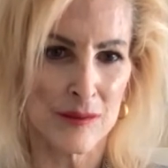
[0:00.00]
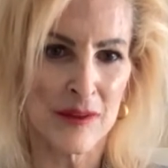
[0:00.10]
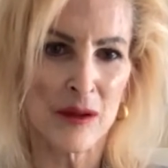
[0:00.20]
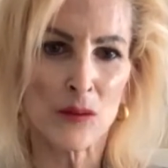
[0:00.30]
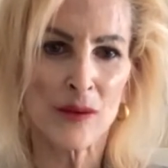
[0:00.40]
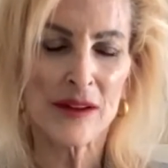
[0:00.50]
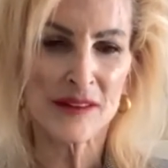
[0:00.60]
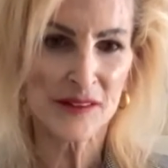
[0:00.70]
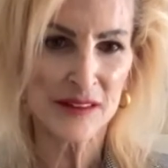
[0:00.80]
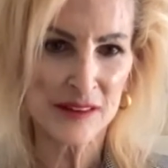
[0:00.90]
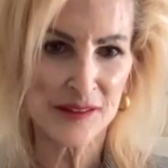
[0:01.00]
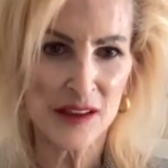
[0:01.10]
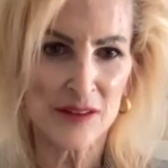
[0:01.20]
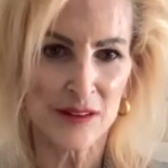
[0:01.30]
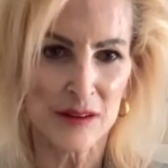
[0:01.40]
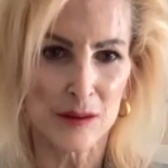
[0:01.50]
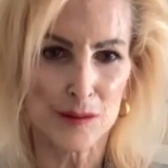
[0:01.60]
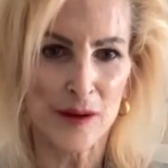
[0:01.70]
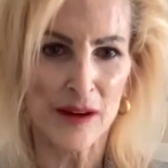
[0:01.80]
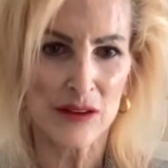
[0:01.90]
than we as philosophical
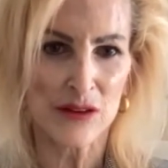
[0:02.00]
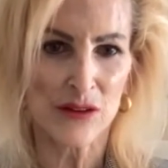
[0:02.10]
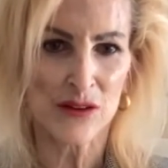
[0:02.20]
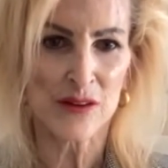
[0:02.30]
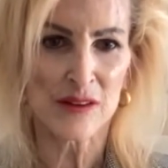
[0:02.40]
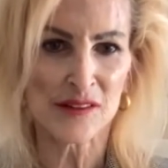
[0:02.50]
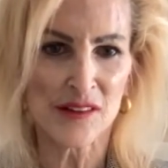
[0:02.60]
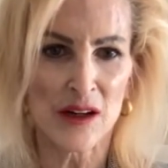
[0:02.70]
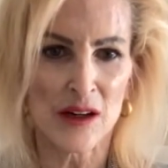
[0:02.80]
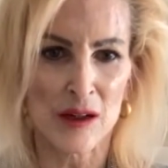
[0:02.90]
practitioners are.